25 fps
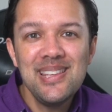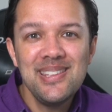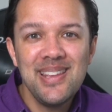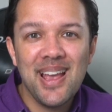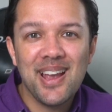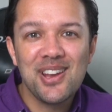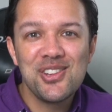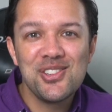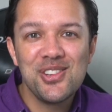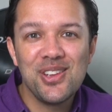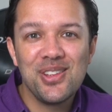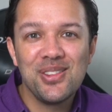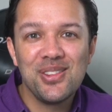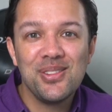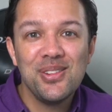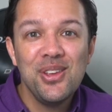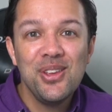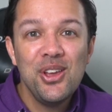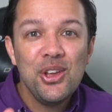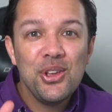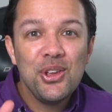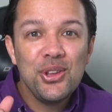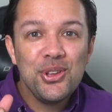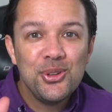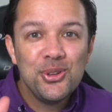section,
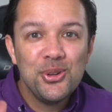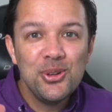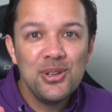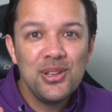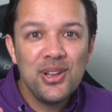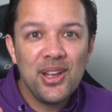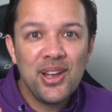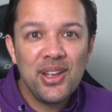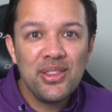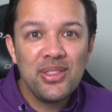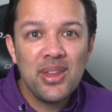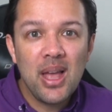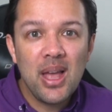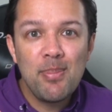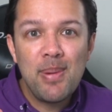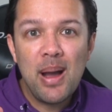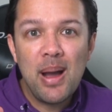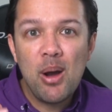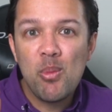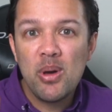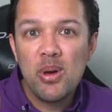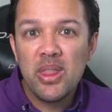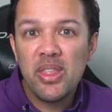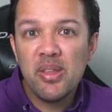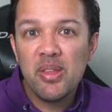you'll learn
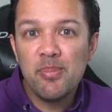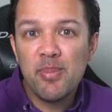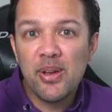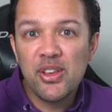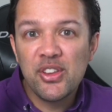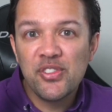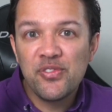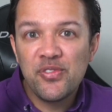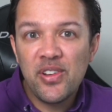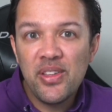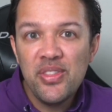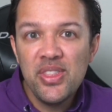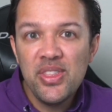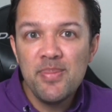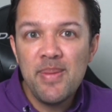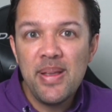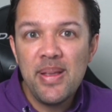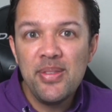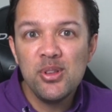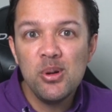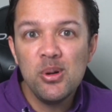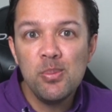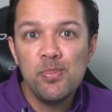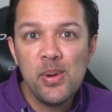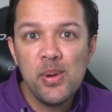about one of the most
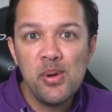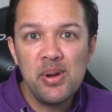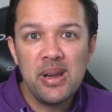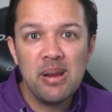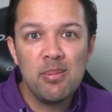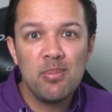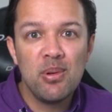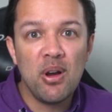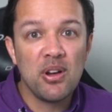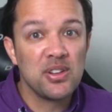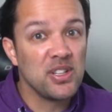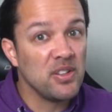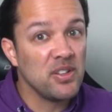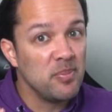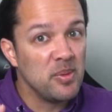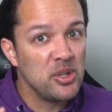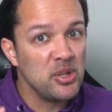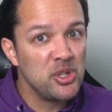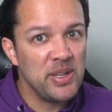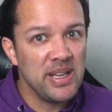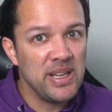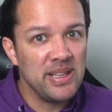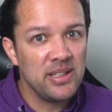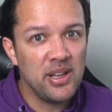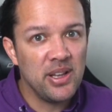fundamental building blocks of
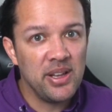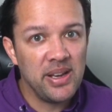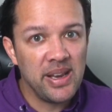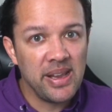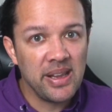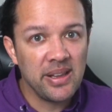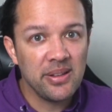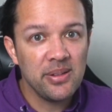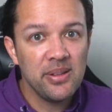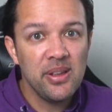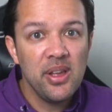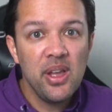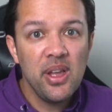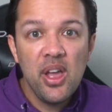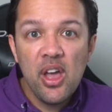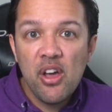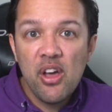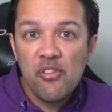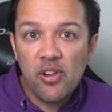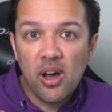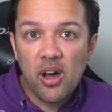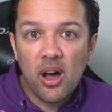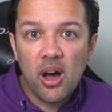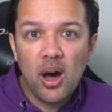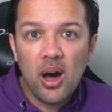machine learning,
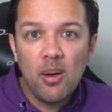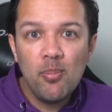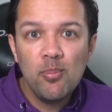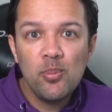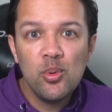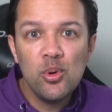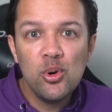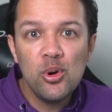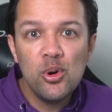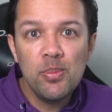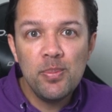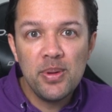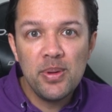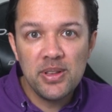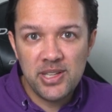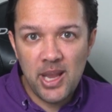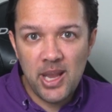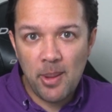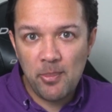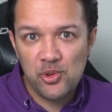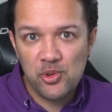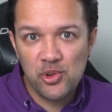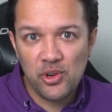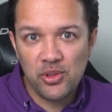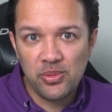the humble
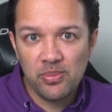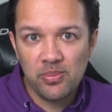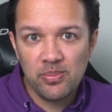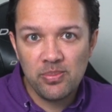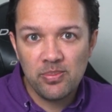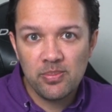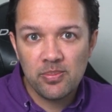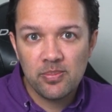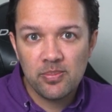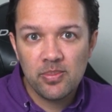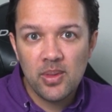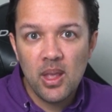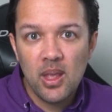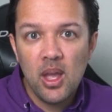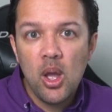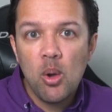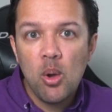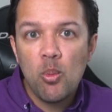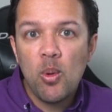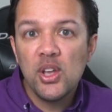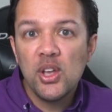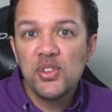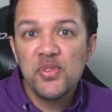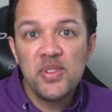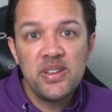perceptron.
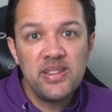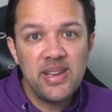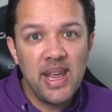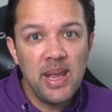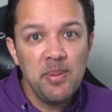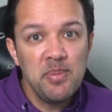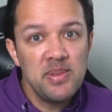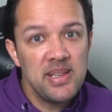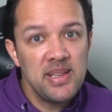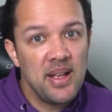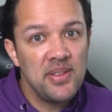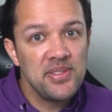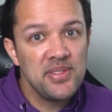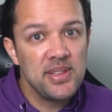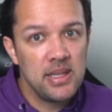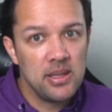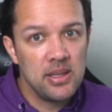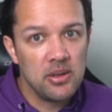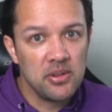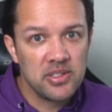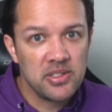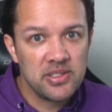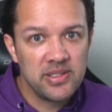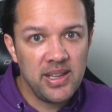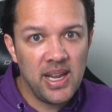Whilst the name sounds a
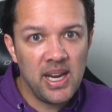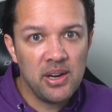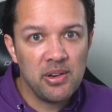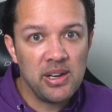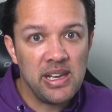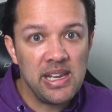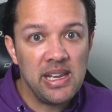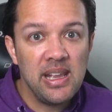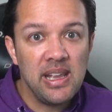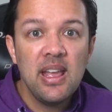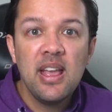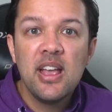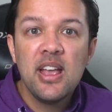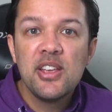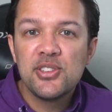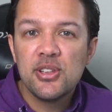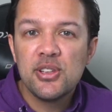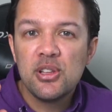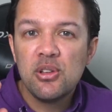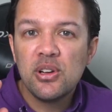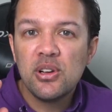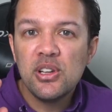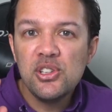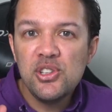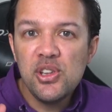little scary, so
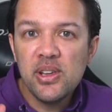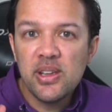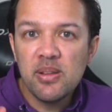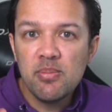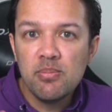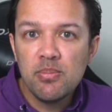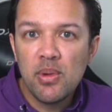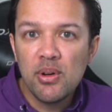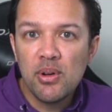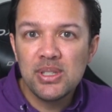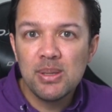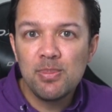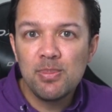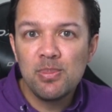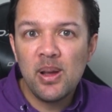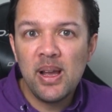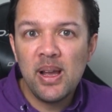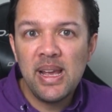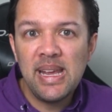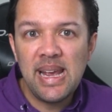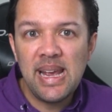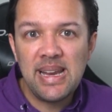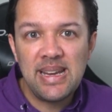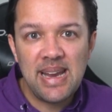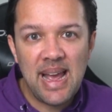long as you can
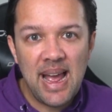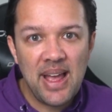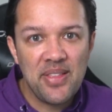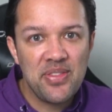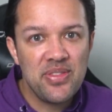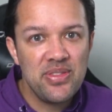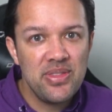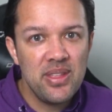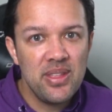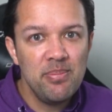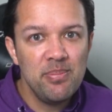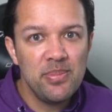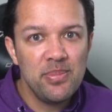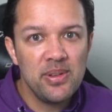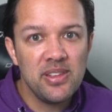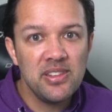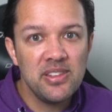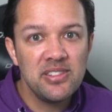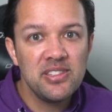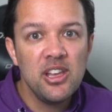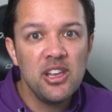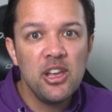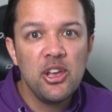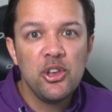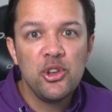multiply and add
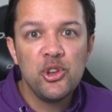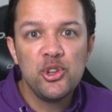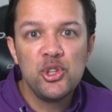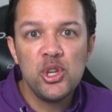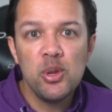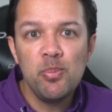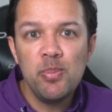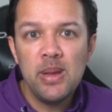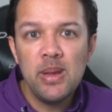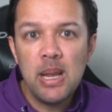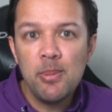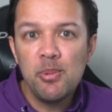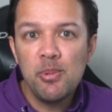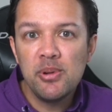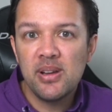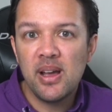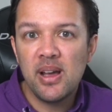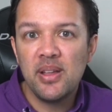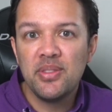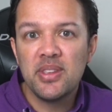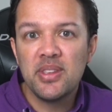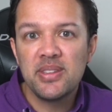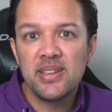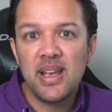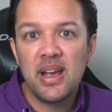numbers, you should be able to
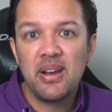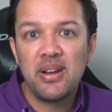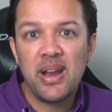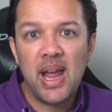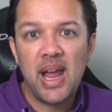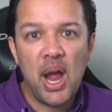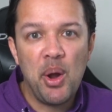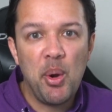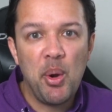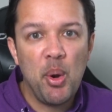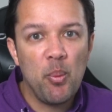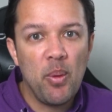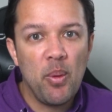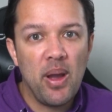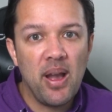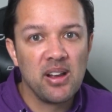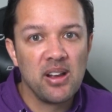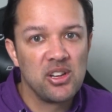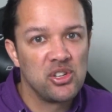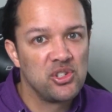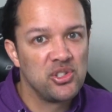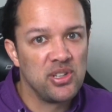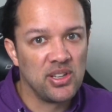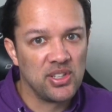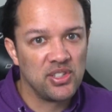understand how it
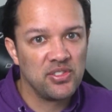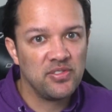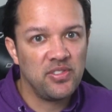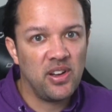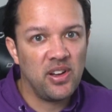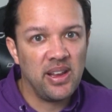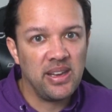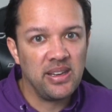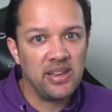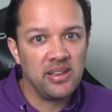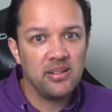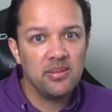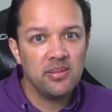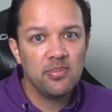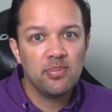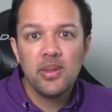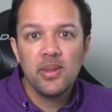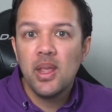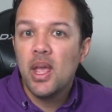works just fine.